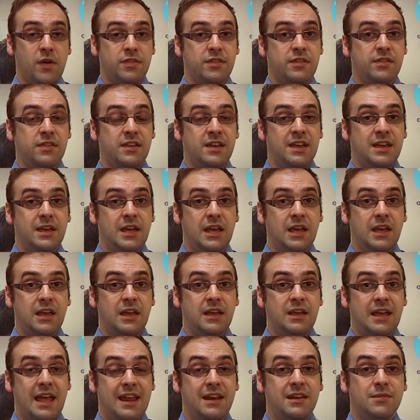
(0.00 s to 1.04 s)
they be
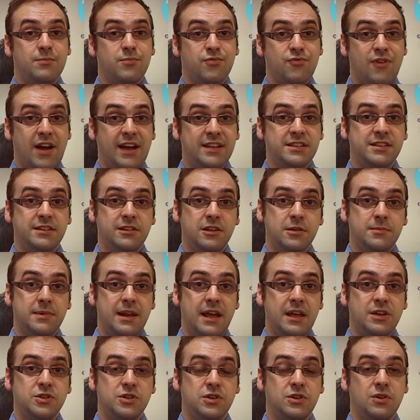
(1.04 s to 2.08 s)
in bright
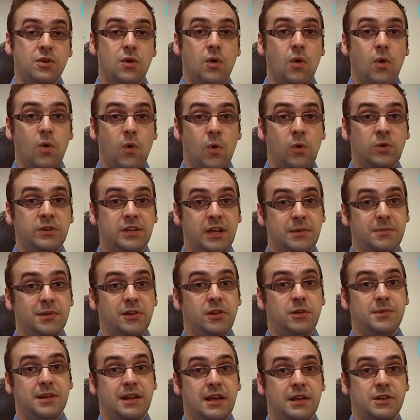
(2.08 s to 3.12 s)
illumination or dim
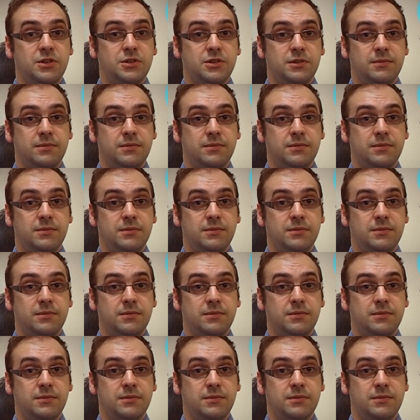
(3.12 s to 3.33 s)
illumination.